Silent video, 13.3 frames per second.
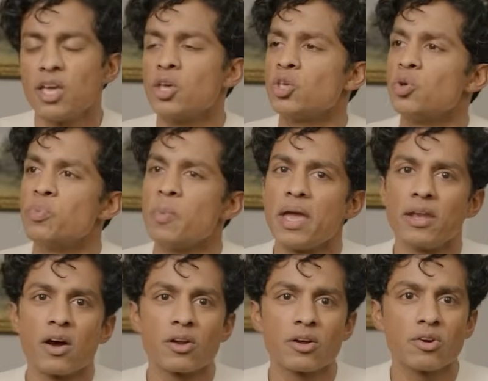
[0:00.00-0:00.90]
You may
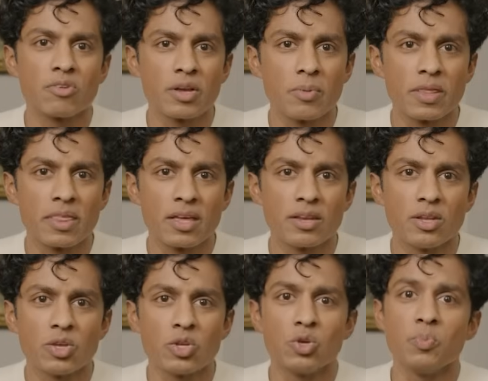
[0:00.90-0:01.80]
not agree with
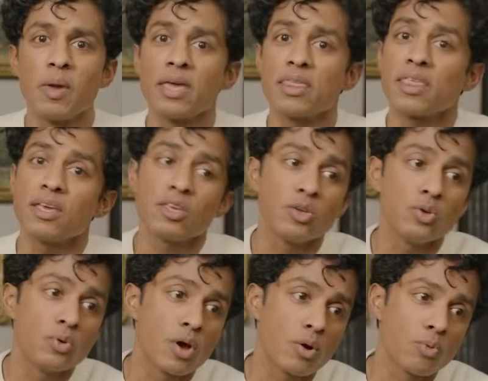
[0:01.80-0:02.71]
it. You may think you
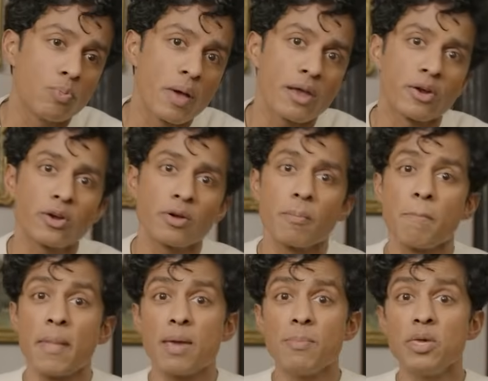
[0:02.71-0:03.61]
know better.
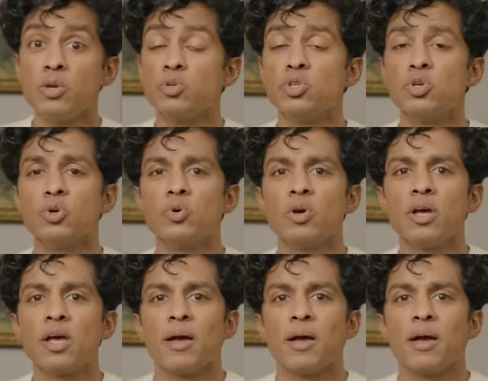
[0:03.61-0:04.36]
Maybe you do.